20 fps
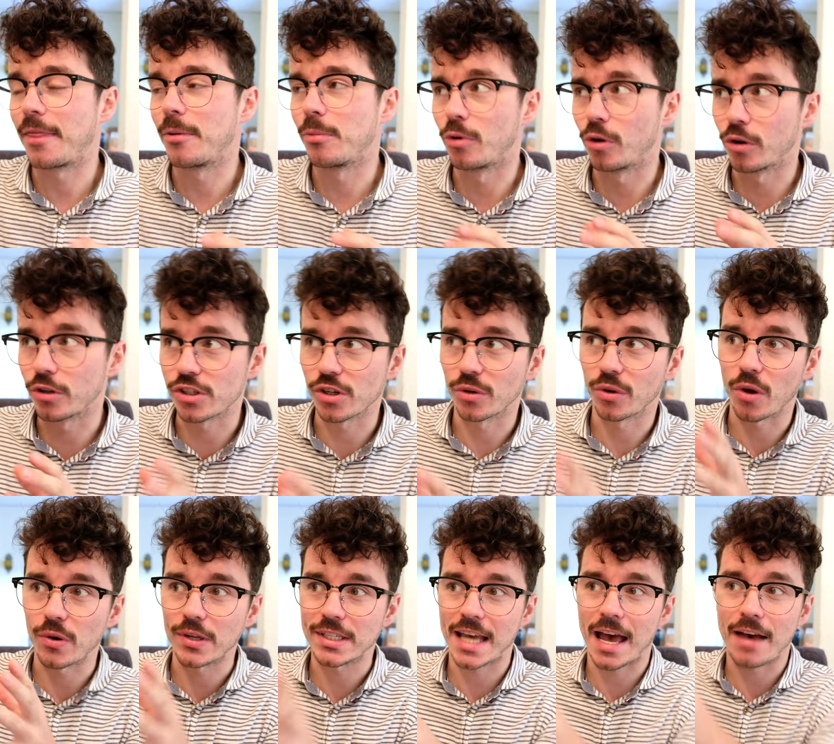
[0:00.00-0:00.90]
then we're also
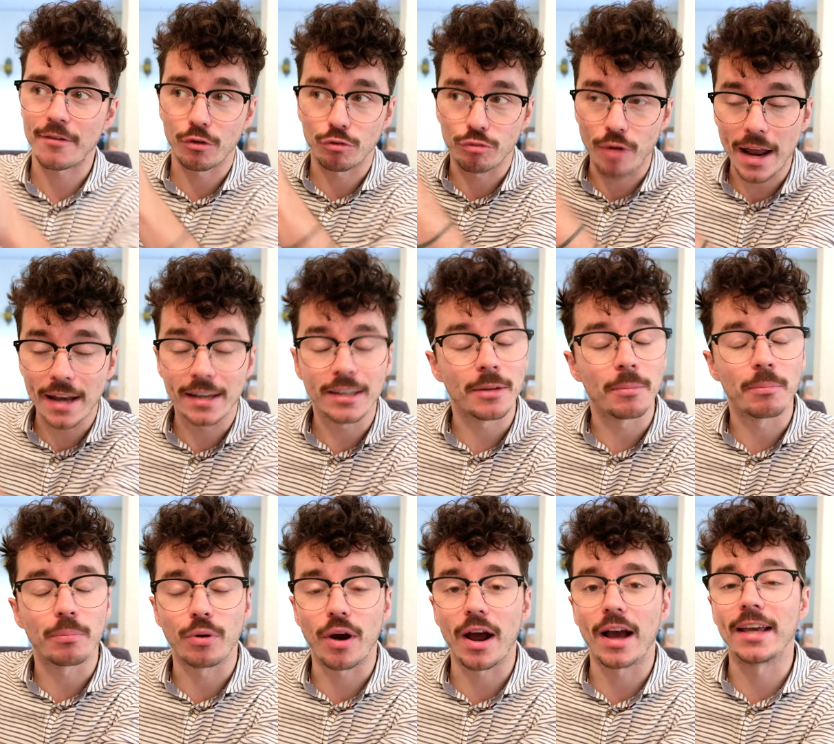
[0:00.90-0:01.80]
going to have a random
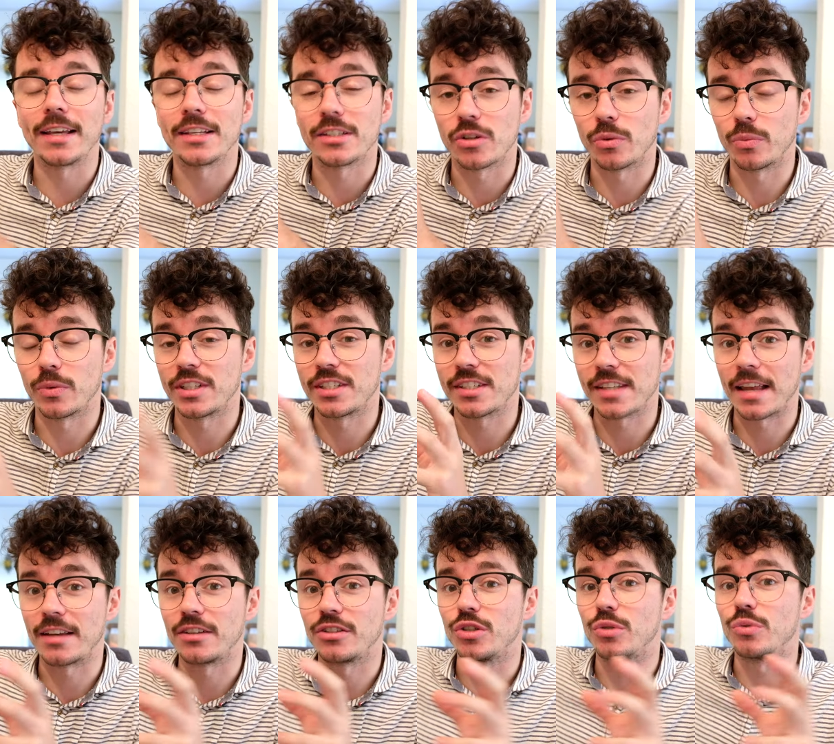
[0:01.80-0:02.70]
prize that we
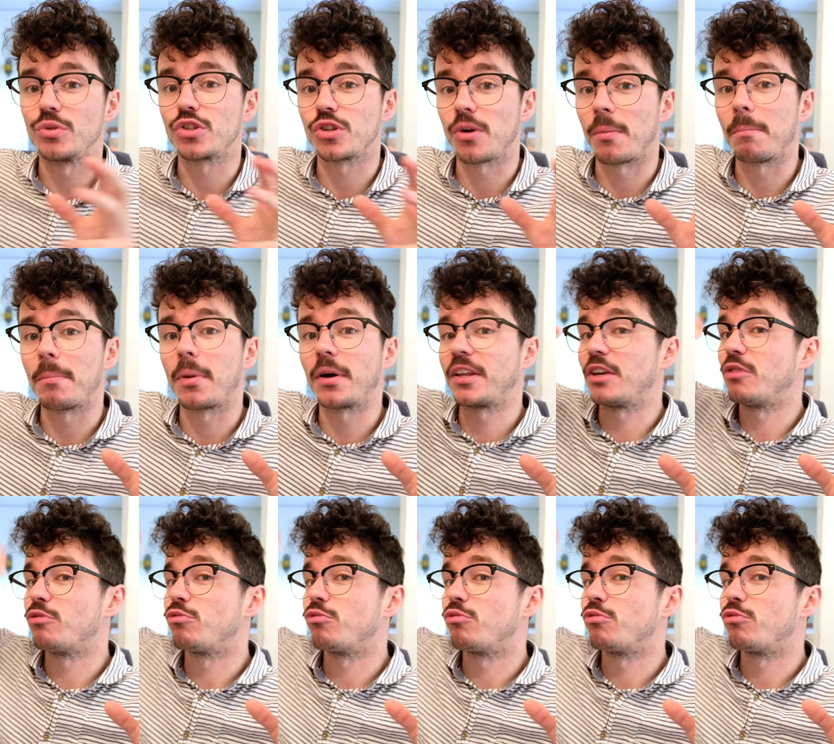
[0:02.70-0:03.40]
send to somebody